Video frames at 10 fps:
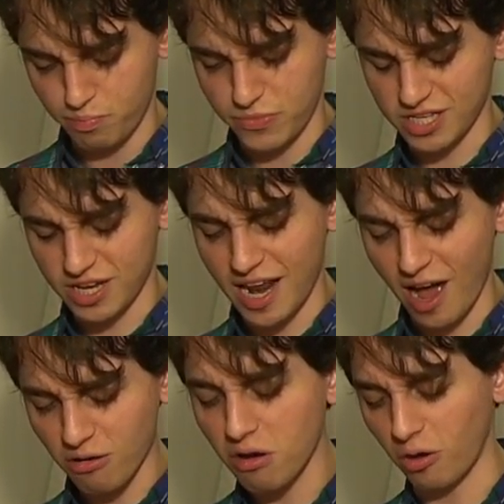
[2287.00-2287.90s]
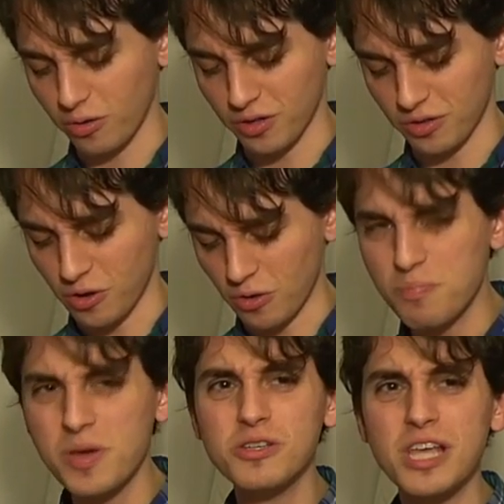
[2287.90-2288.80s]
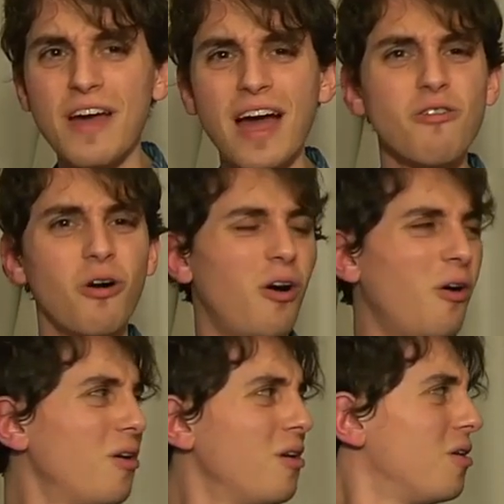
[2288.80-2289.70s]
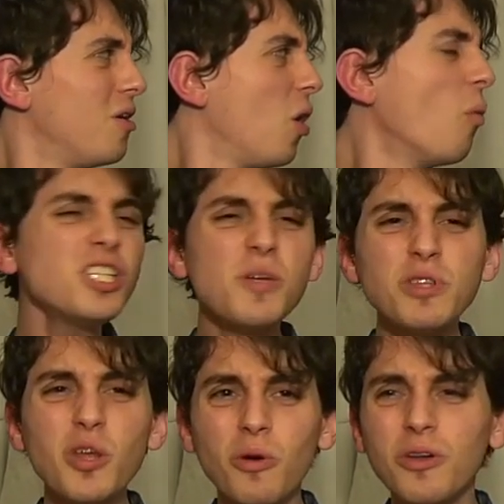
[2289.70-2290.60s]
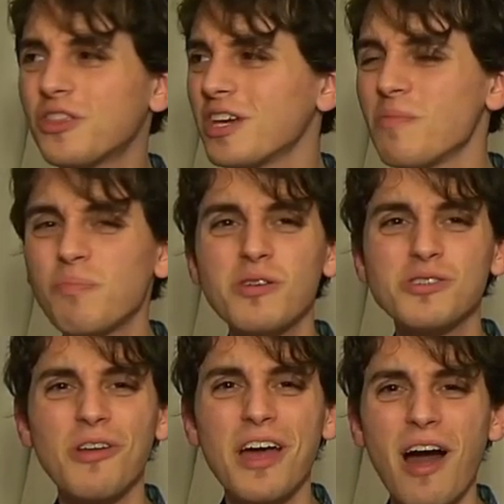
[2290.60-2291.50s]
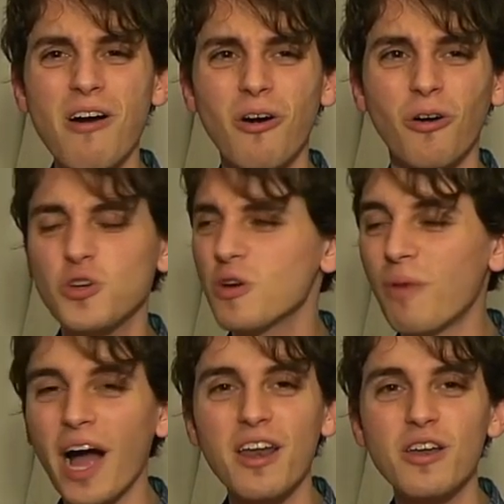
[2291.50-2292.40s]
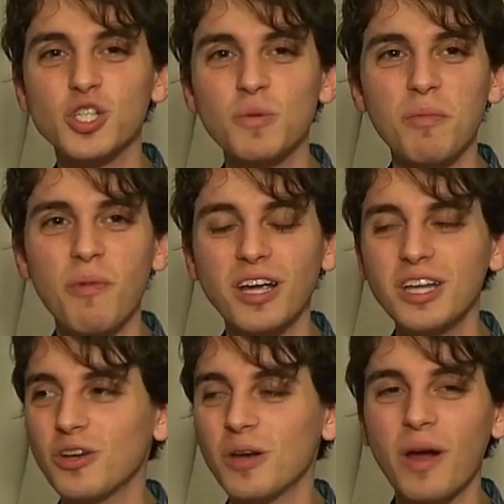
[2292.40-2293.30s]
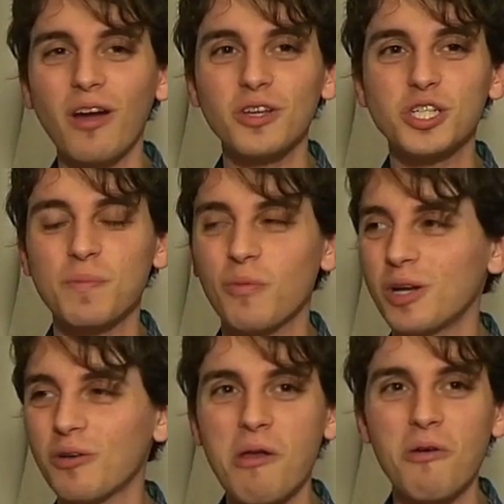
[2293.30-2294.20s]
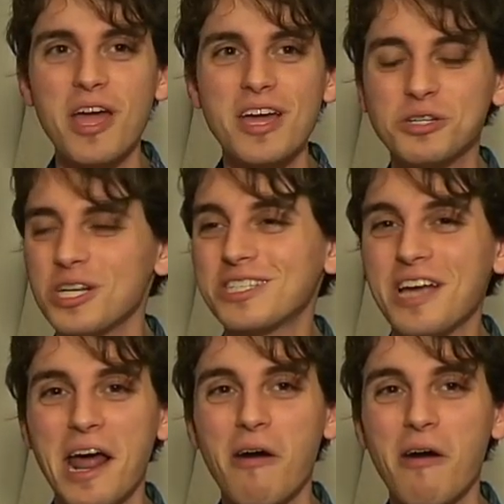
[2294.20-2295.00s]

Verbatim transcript: That's got alcohol in it, though. Bitters have alcohol. What is up with the world in thinking bitters don't have alcohol? You can buy it in a supermarket and you can apparently ship it when you're underage. It's got